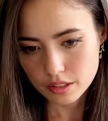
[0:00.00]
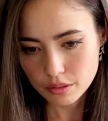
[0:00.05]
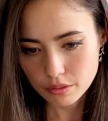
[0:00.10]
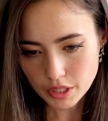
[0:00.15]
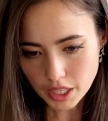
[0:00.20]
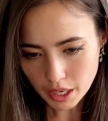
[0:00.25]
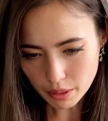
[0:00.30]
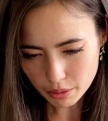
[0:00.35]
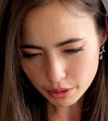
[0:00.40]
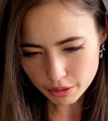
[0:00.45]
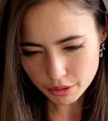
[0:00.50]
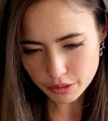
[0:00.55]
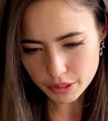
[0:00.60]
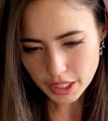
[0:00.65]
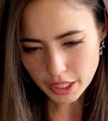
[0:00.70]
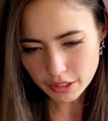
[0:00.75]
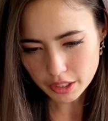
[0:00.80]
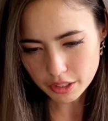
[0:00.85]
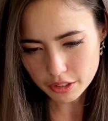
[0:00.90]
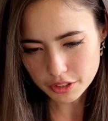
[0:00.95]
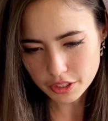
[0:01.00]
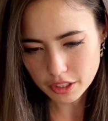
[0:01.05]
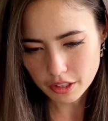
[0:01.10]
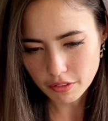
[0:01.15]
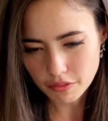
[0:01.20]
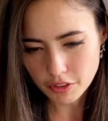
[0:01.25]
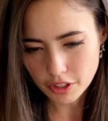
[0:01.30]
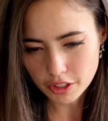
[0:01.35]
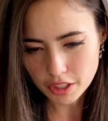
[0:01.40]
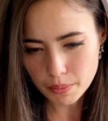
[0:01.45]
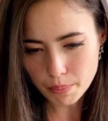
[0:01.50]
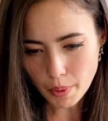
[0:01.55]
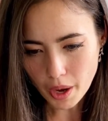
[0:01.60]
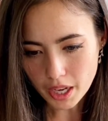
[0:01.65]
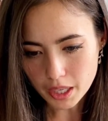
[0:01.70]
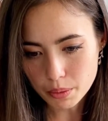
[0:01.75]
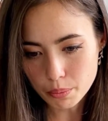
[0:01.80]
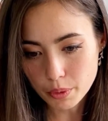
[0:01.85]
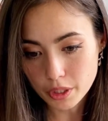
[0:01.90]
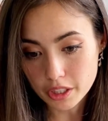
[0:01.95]
now I'll go down here to the very
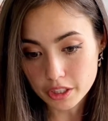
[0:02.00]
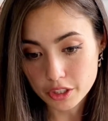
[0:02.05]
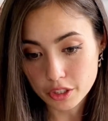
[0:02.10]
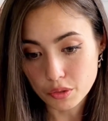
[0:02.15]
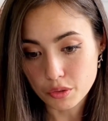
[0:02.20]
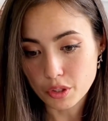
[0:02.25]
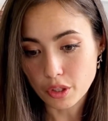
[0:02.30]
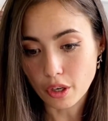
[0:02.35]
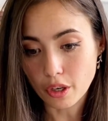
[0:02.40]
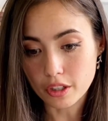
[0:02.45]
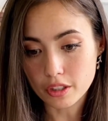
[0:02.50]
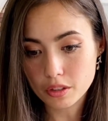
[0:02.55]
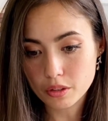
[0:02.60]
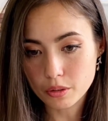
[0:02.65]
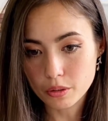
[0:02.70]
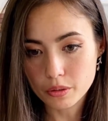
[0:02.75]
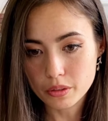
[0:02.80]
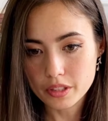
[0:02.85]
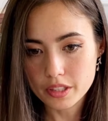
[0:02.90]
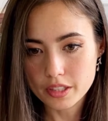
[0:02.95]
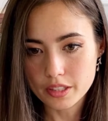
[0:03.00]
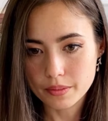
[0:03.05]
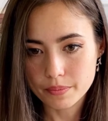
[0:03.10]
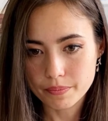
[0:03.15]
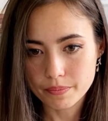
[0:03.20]
bottom where it shows articles.